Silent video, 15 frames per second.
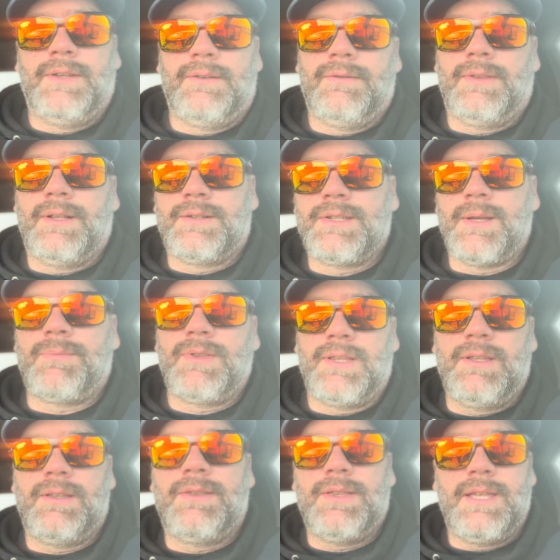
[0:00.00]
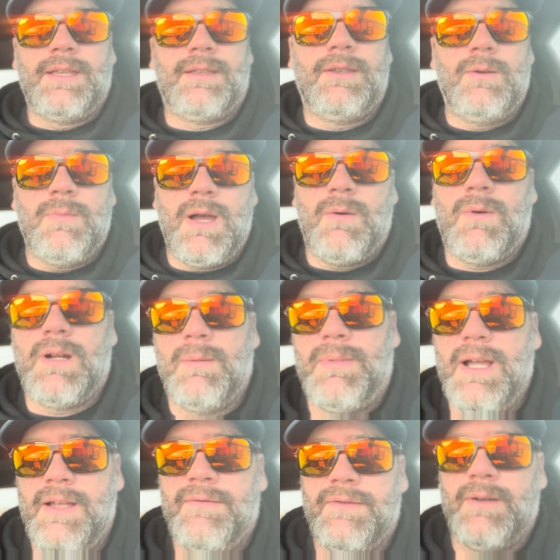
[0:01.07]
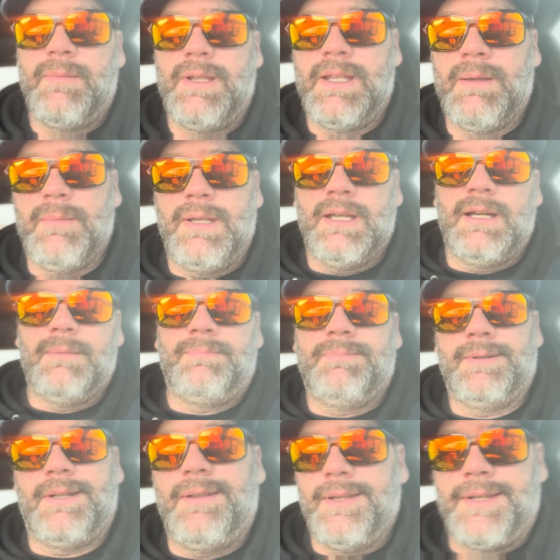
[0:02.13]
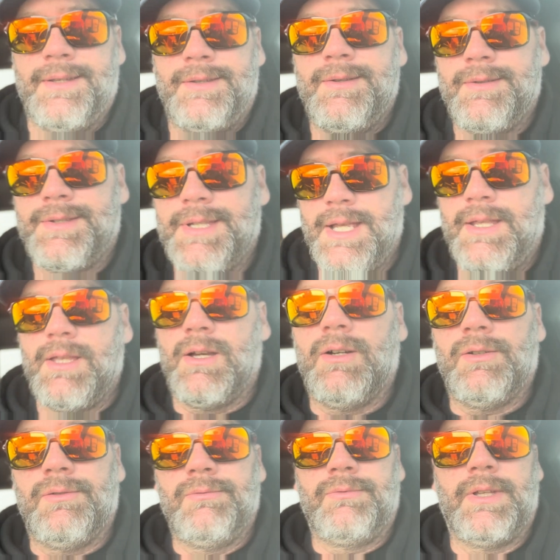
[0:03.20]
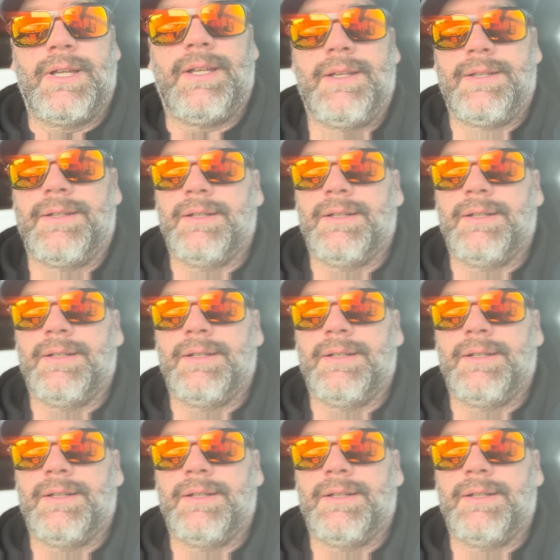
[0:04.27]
there's something you think you might want to buy from me, hit me up. All I can do is say no. Like,